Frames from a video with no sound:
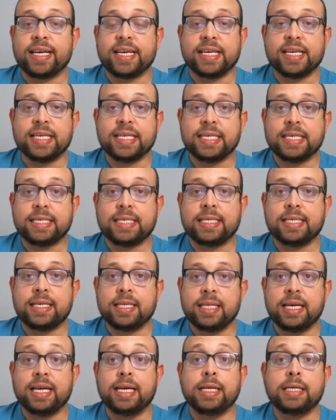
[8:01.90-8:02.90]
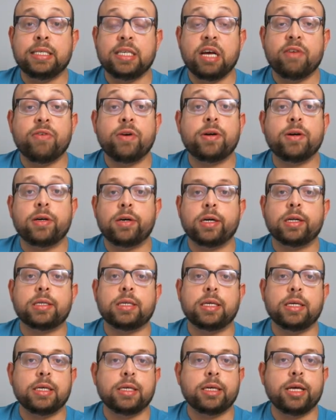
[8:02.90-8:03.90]
is the
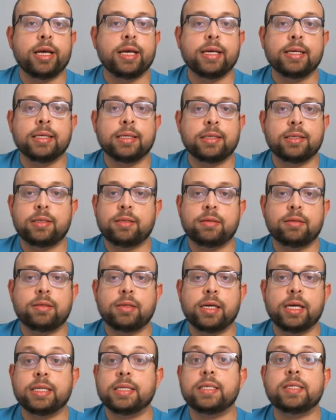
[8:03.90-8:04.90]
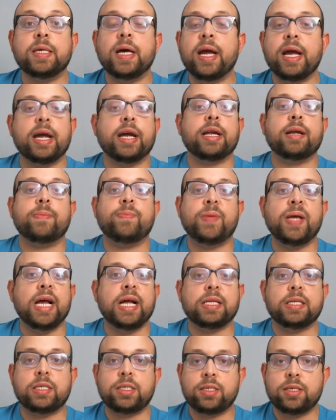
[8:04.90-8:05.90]
difficulty is insane.
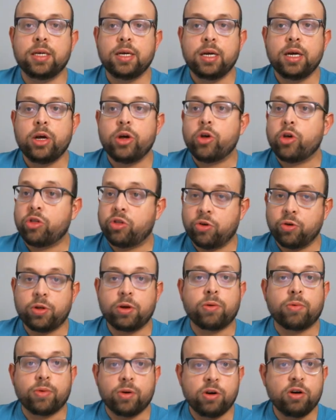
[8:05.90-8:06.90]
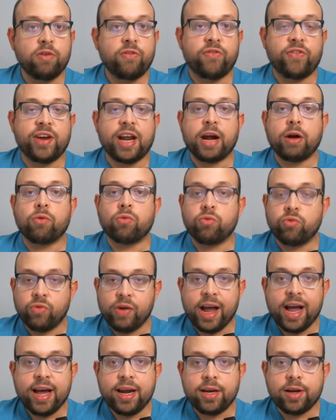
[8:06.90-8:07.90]
It's through the roof, and I
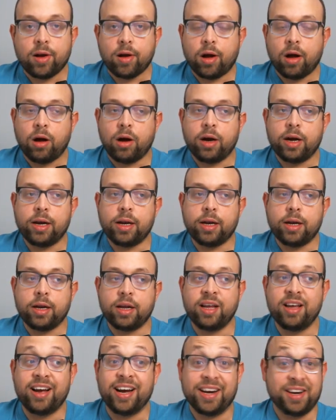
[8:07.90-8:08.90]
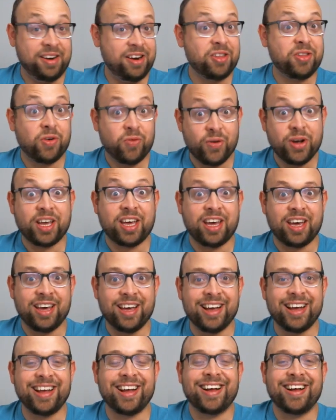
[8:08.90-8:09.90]
read on another
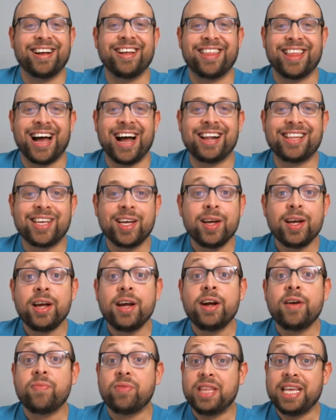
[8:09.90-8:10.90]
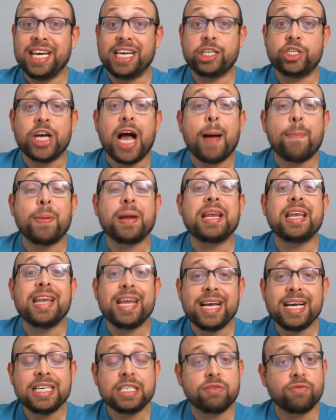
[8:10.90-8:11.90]
wiki that the
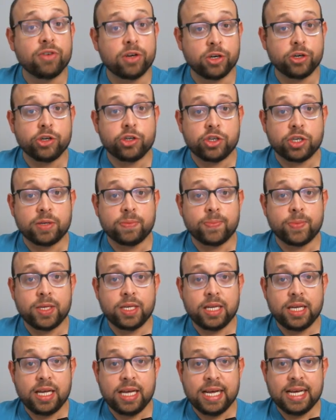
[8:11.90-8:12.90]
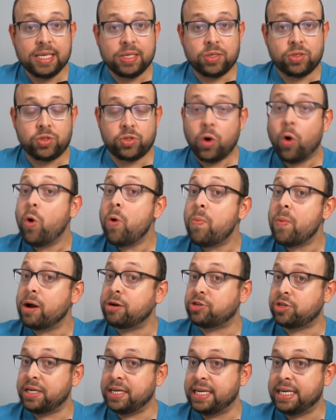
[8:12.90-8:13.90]
Japanese version is so
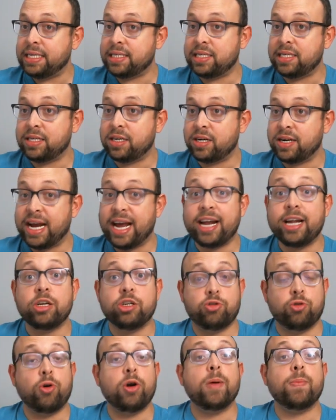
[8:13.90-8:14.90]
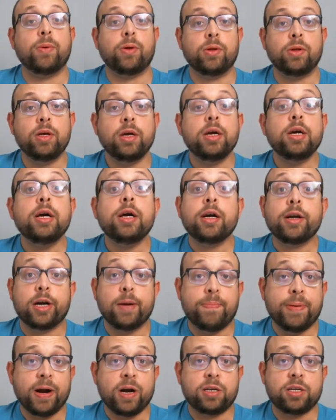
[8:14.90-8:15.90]
much easier and enjoyable
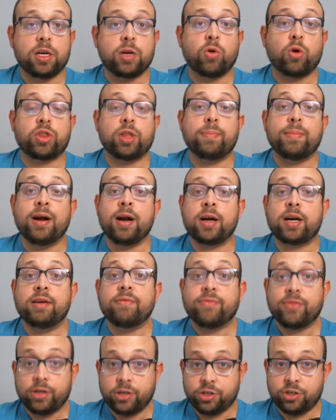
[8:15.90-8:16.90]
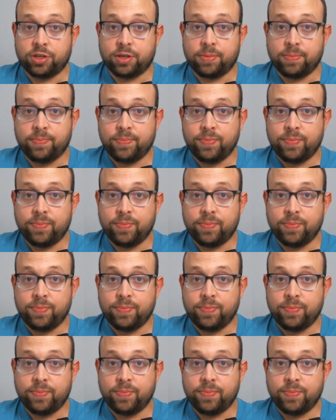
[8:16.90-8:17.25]
compared to the North American version.